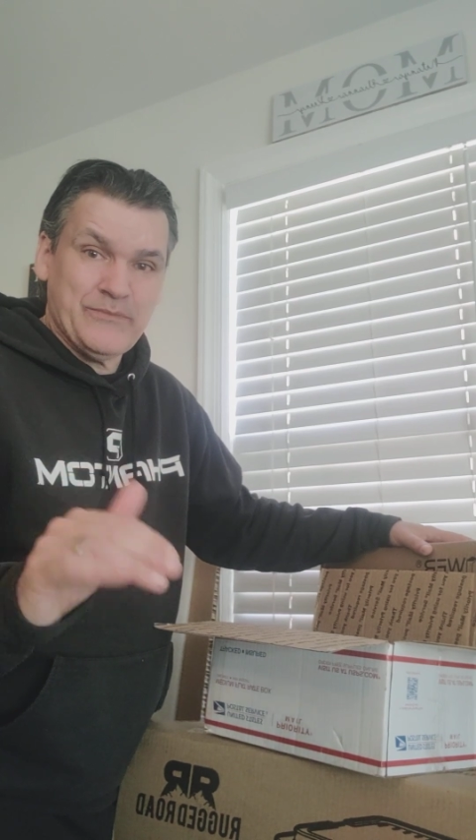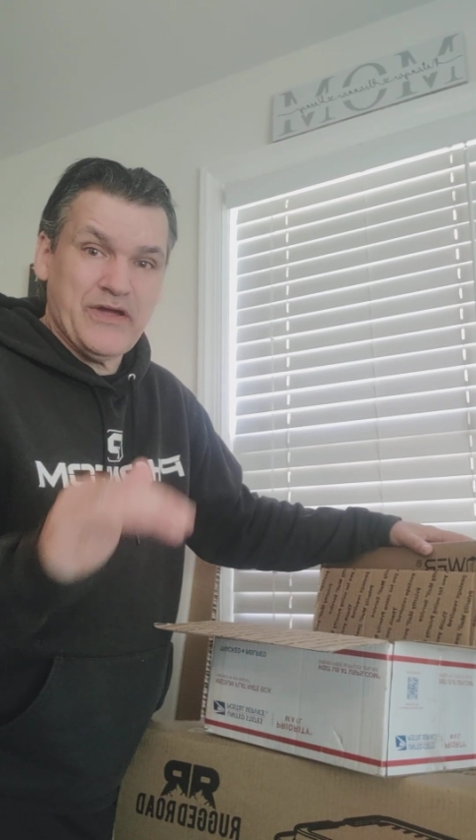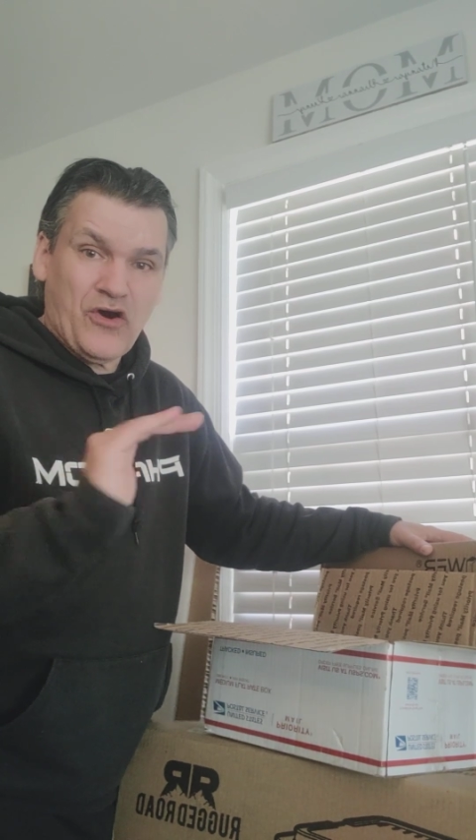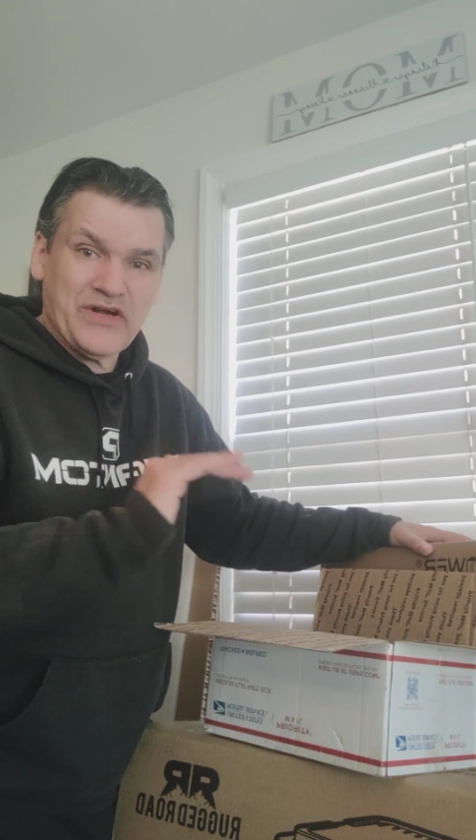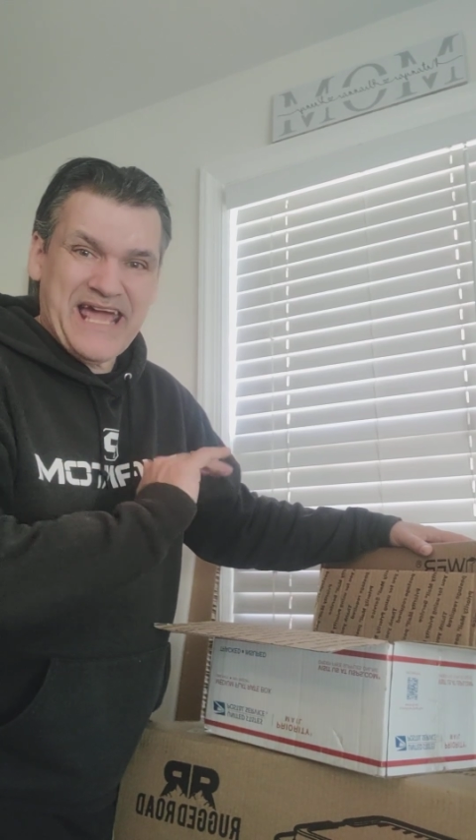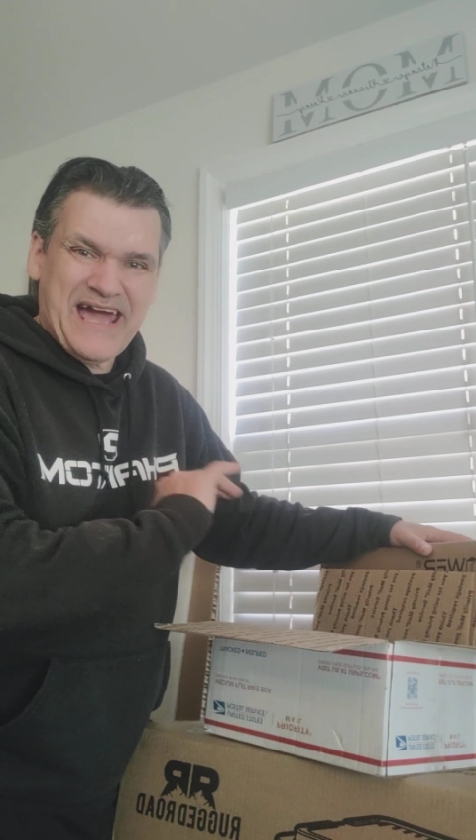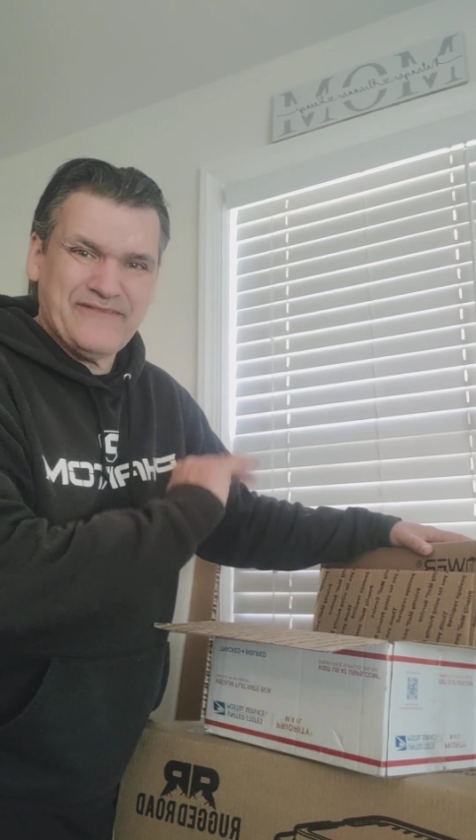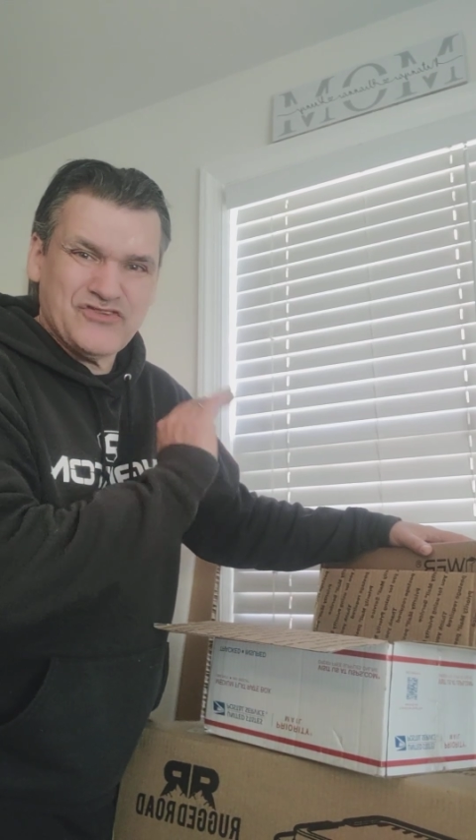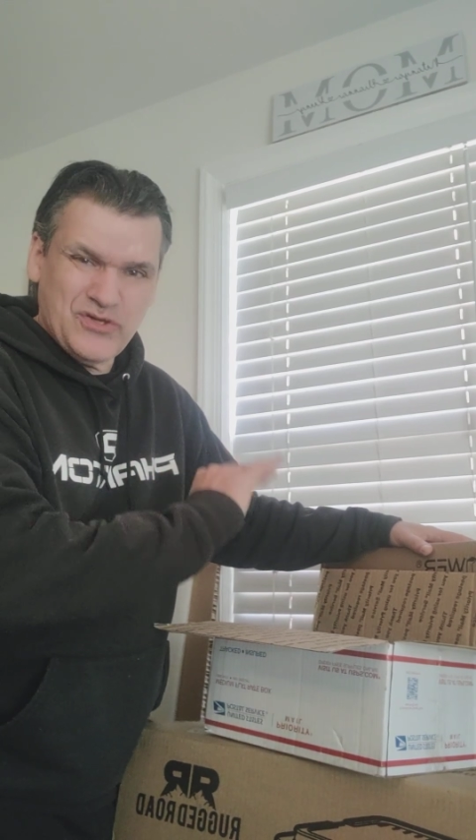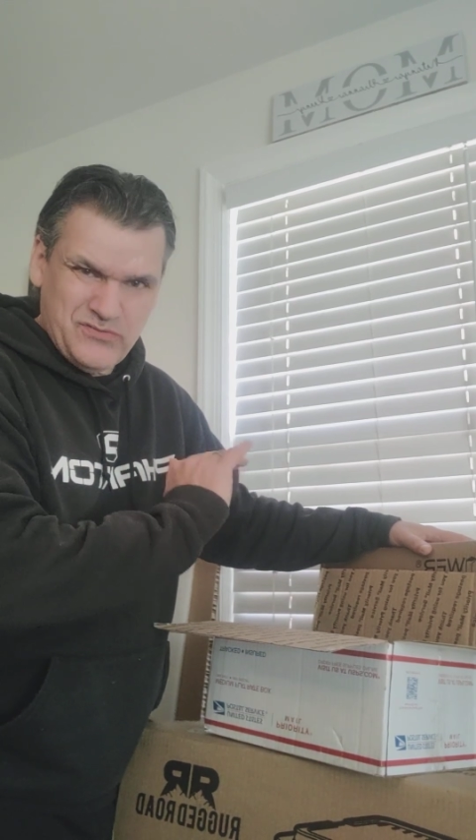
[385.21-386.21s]
We already have
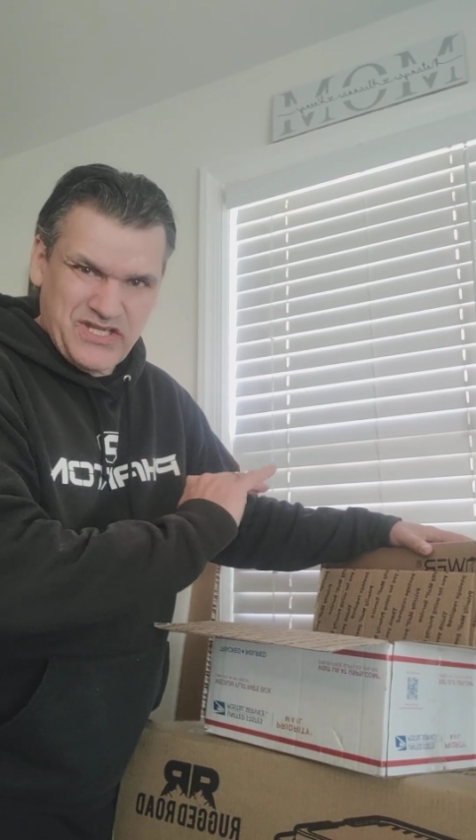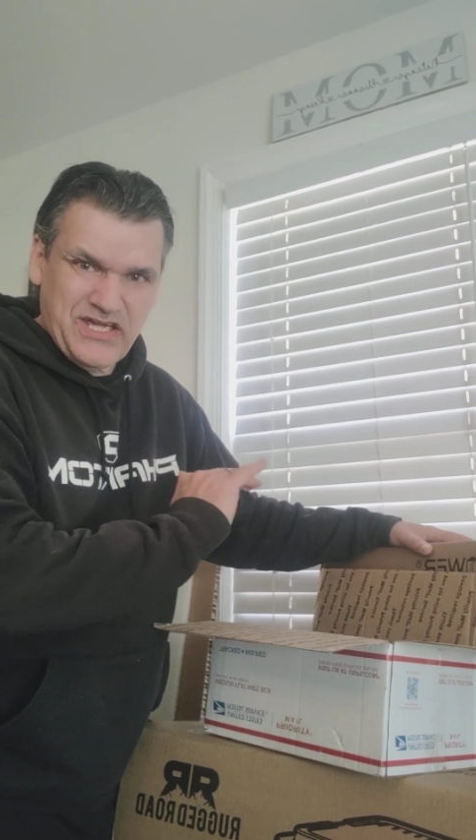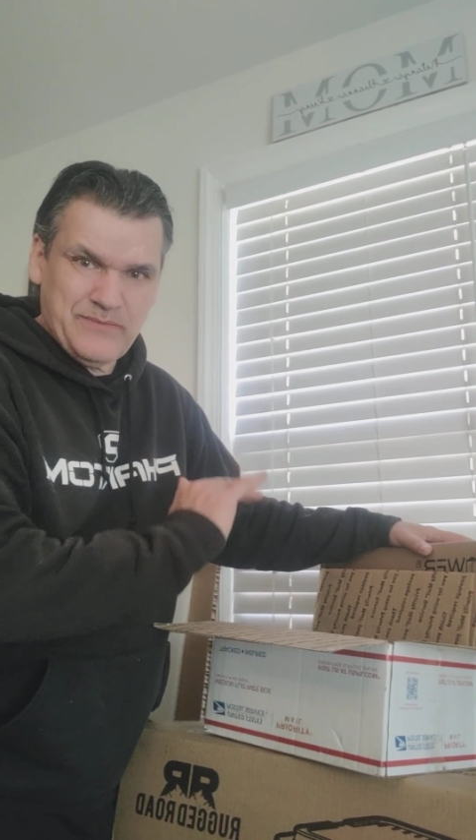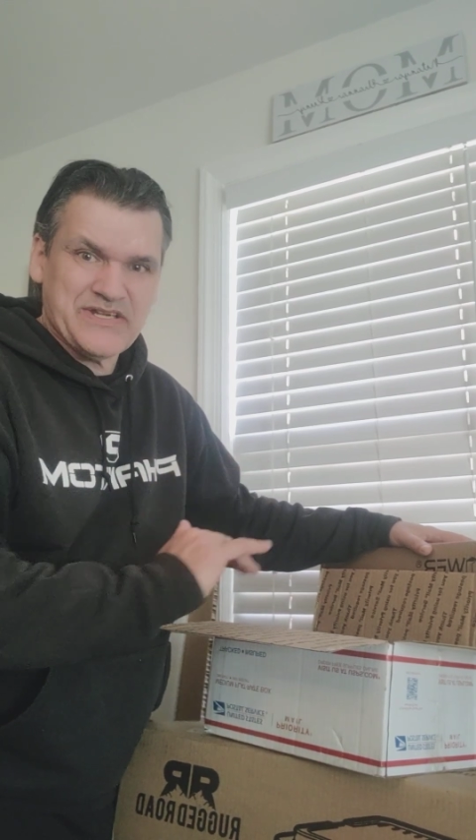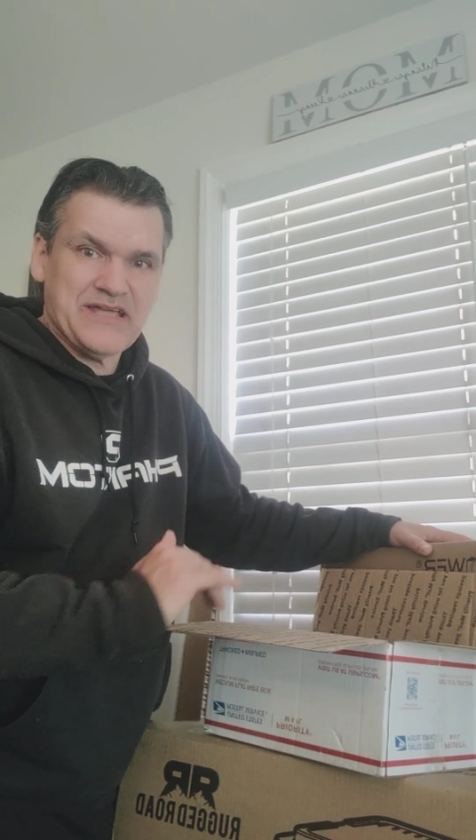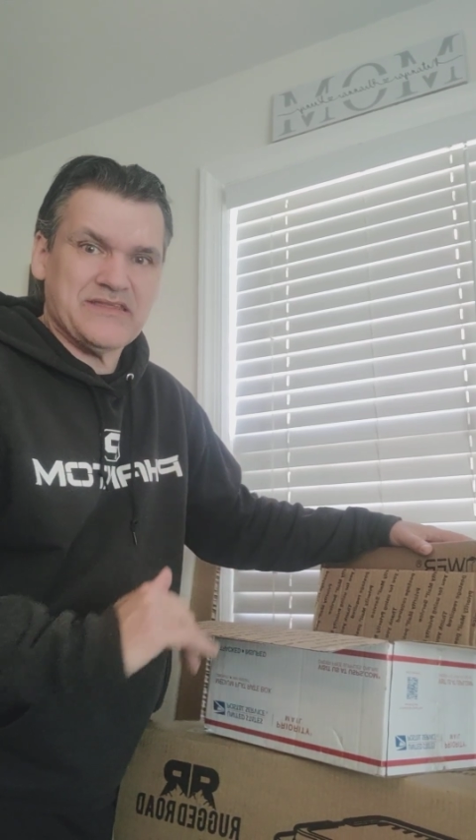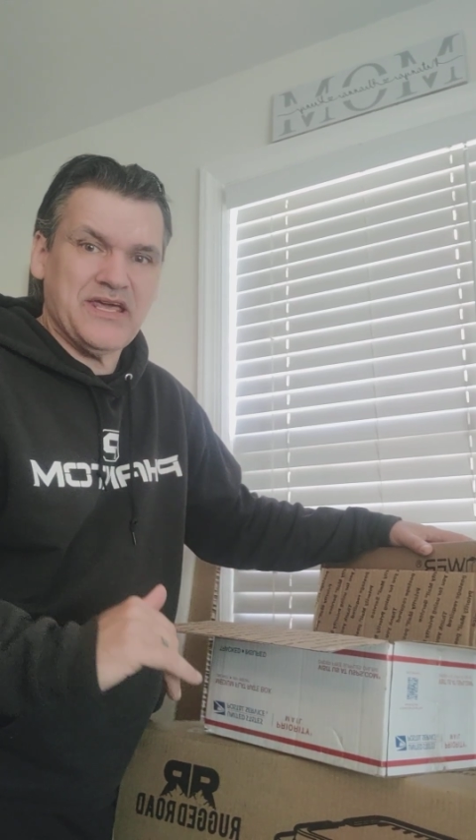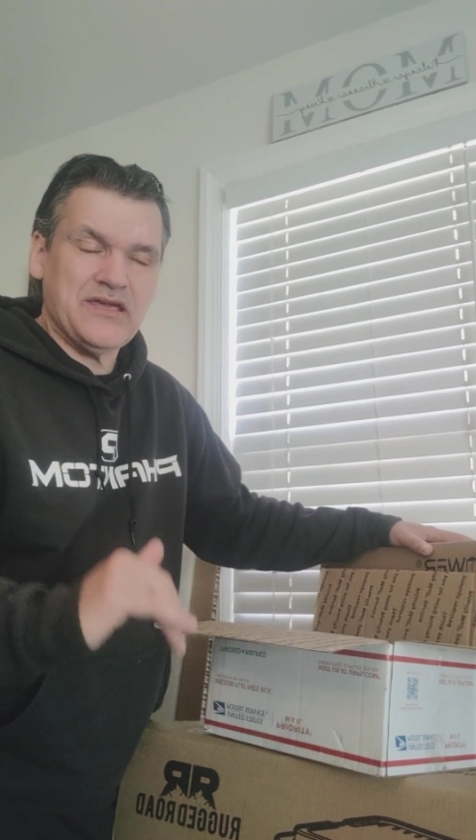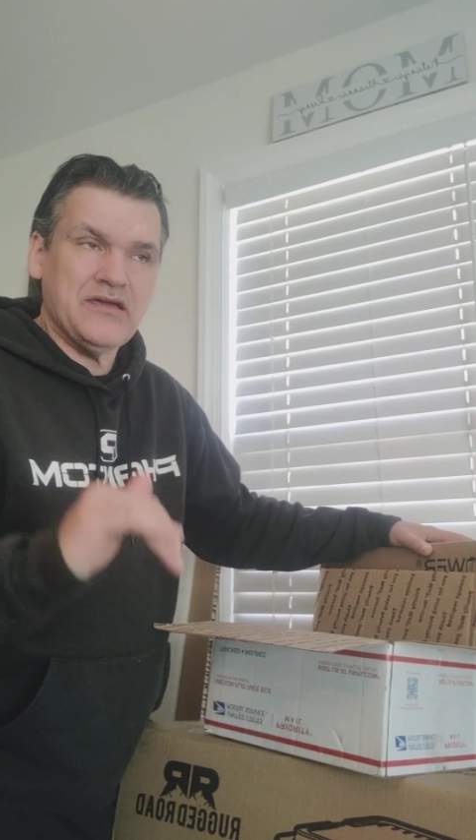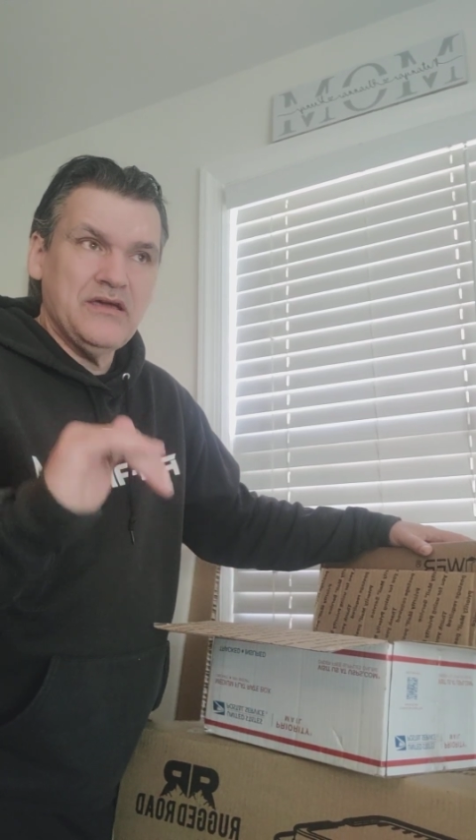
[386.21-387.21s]
two teams, I
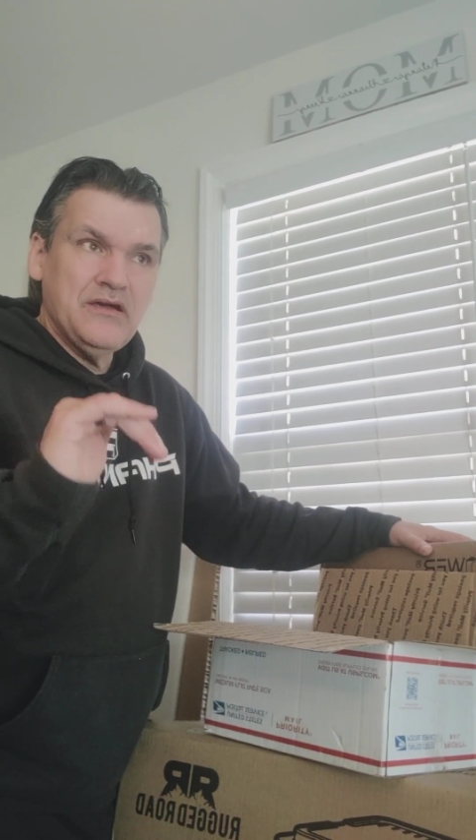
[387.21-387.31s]
think.